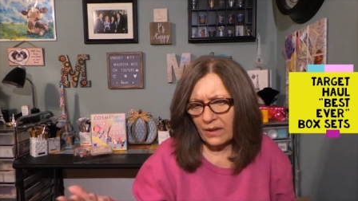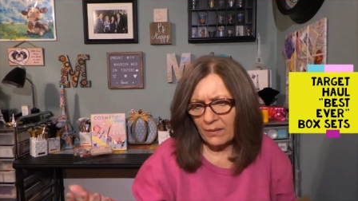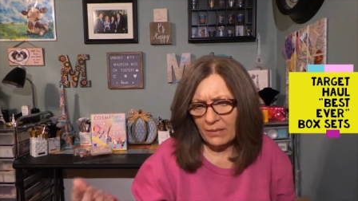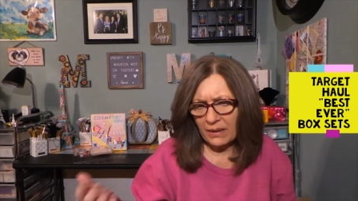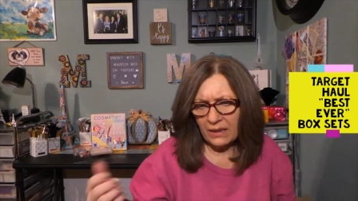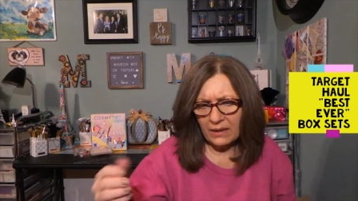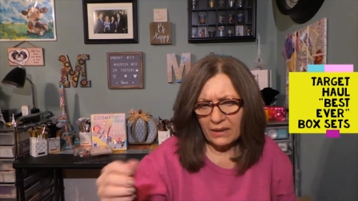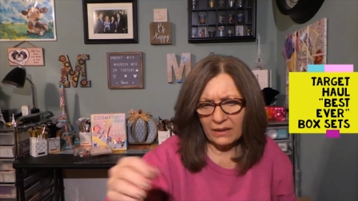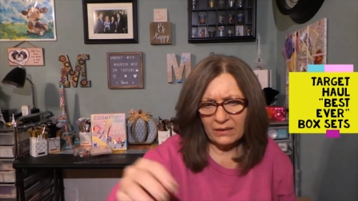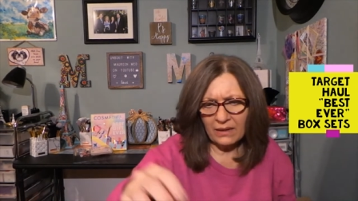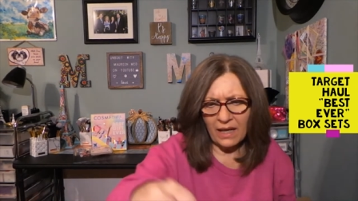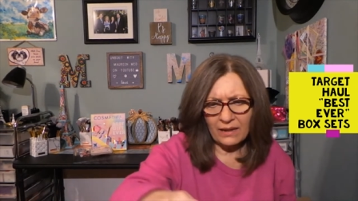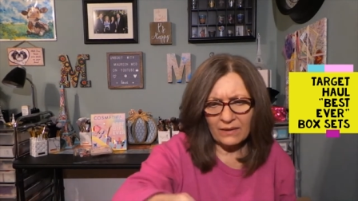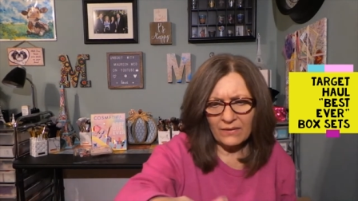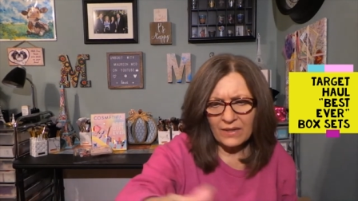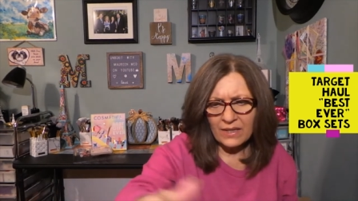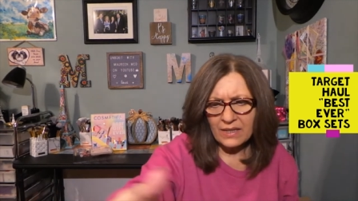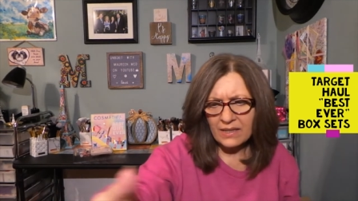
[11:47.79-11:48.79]
I mean, a lot
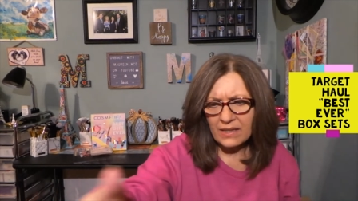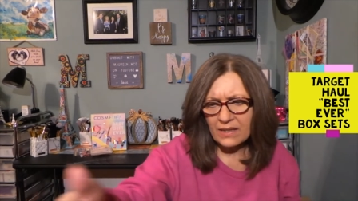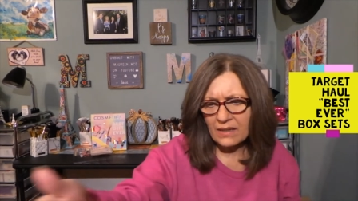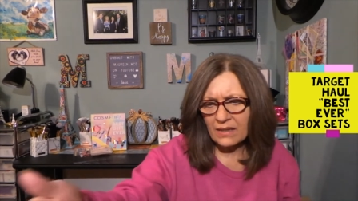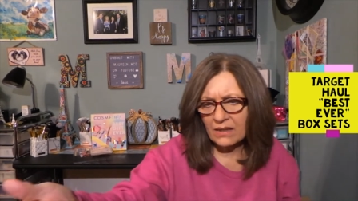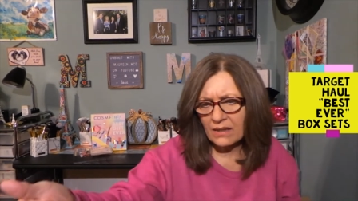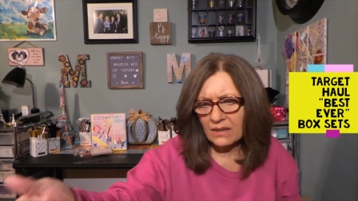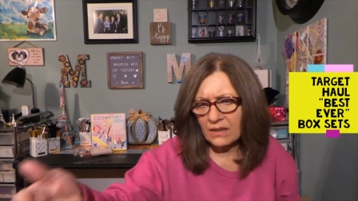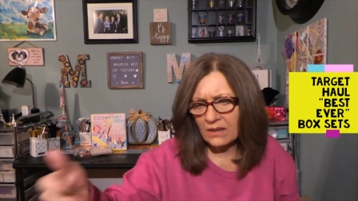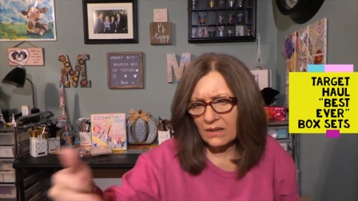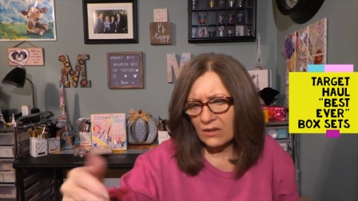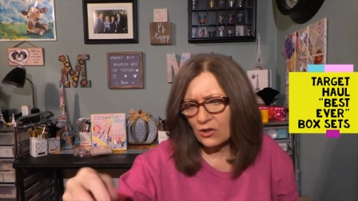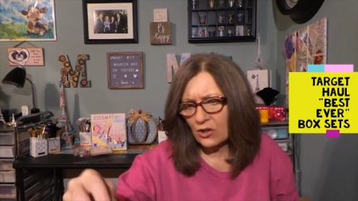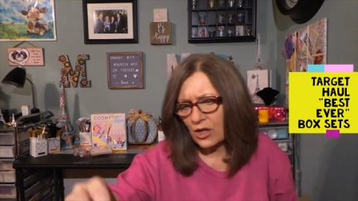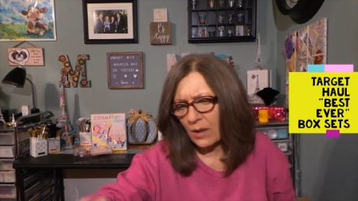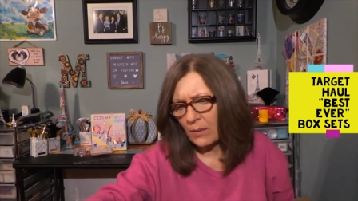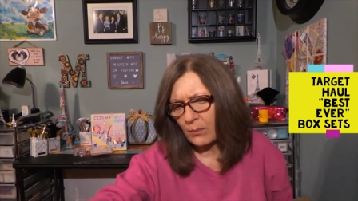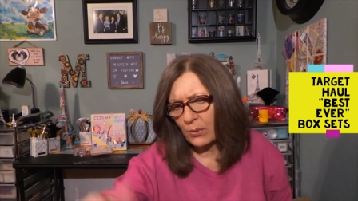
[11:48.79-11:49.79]
of these
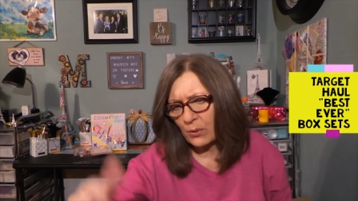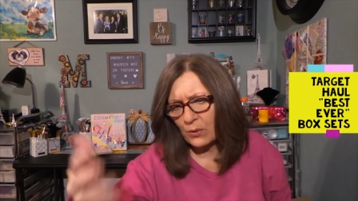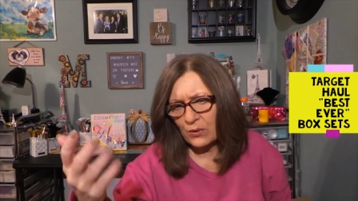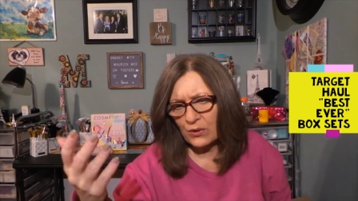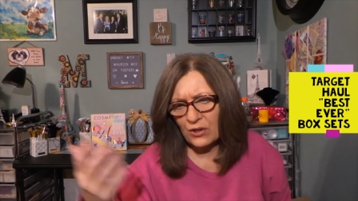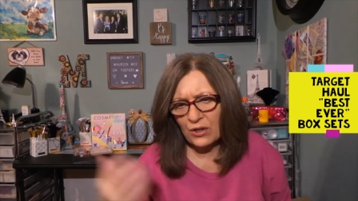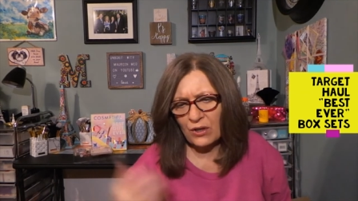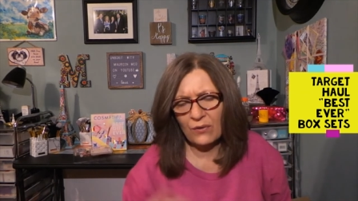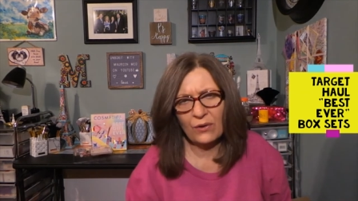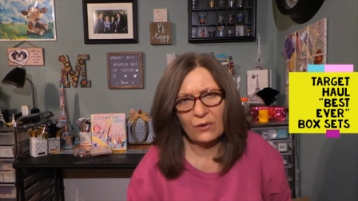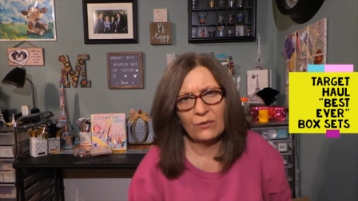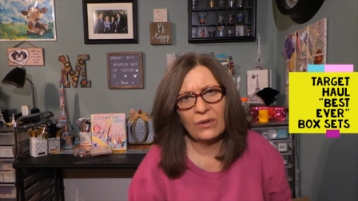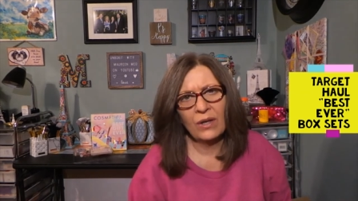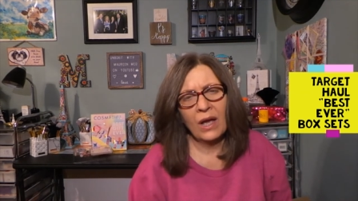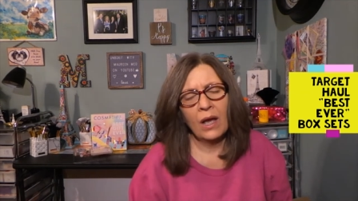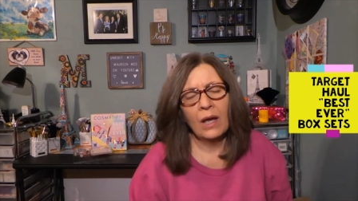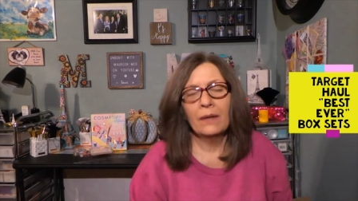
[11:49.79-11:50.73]
shampoos, you know, they're,